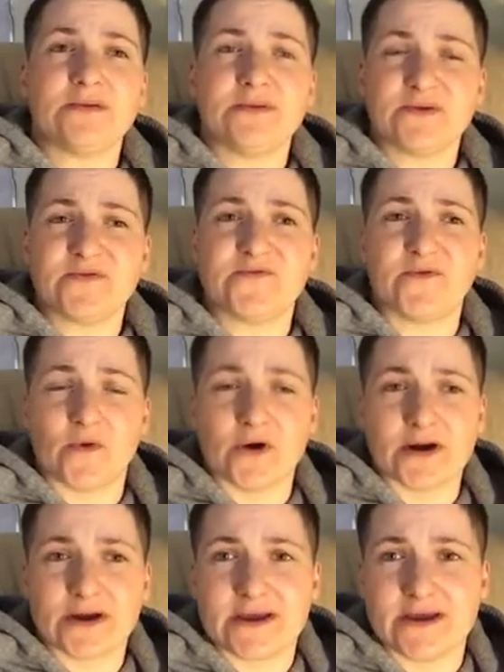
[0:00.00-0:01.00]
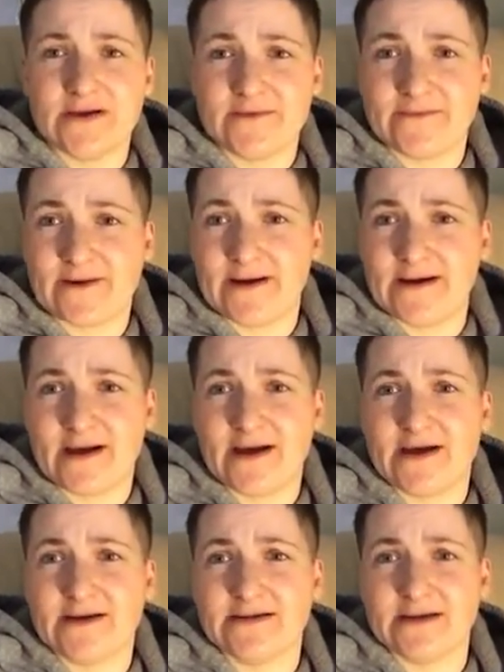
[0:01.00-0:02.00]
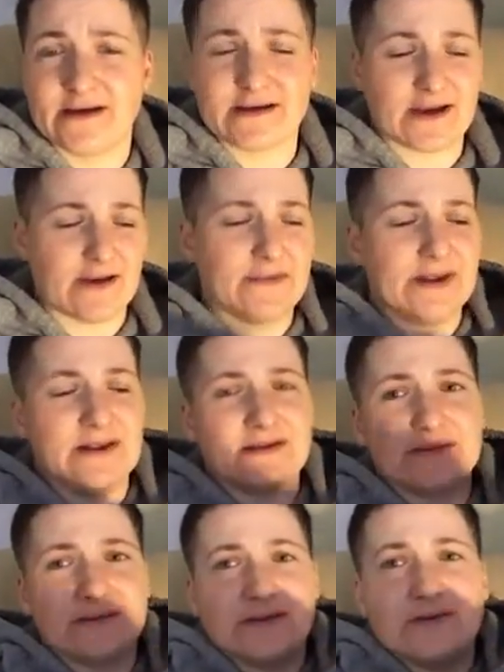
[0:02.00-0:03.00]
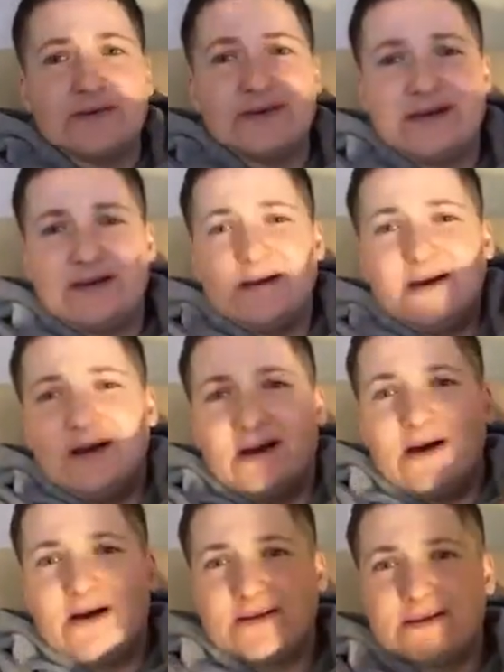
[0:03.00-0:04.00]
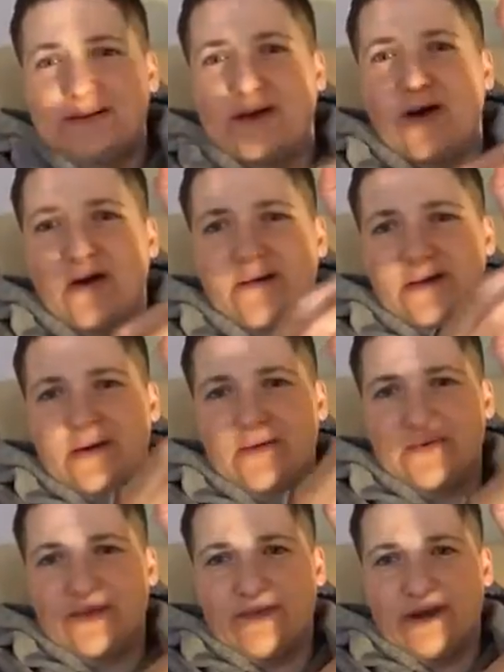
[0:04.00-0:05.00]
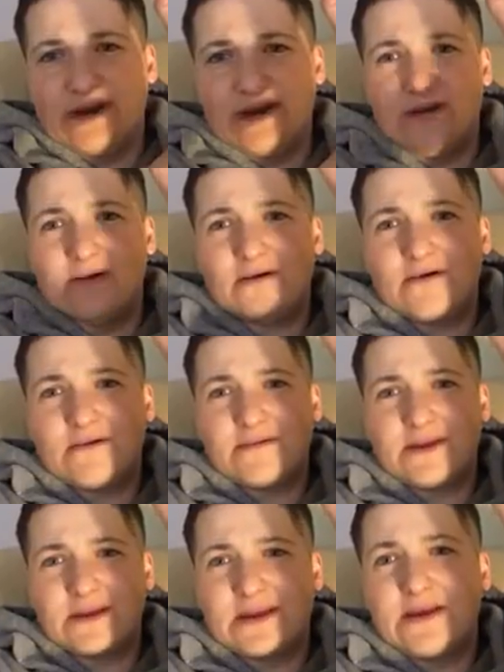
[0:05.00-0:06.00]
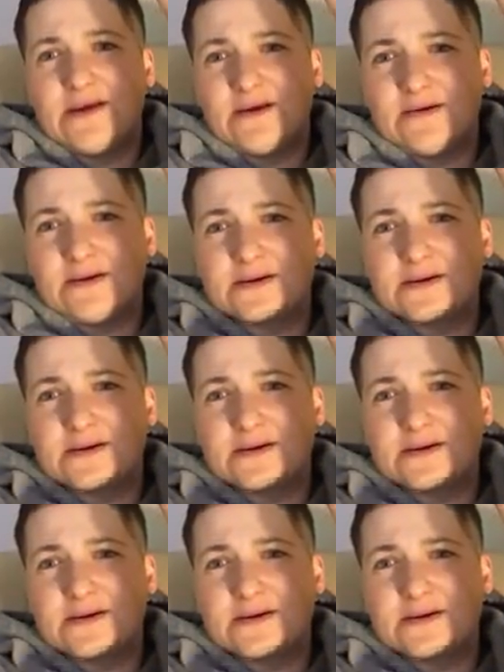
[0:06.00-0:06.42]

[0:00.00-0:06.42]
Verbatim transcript: dysphoric if I had like, I mean, it's literally a scar that goes from here to here.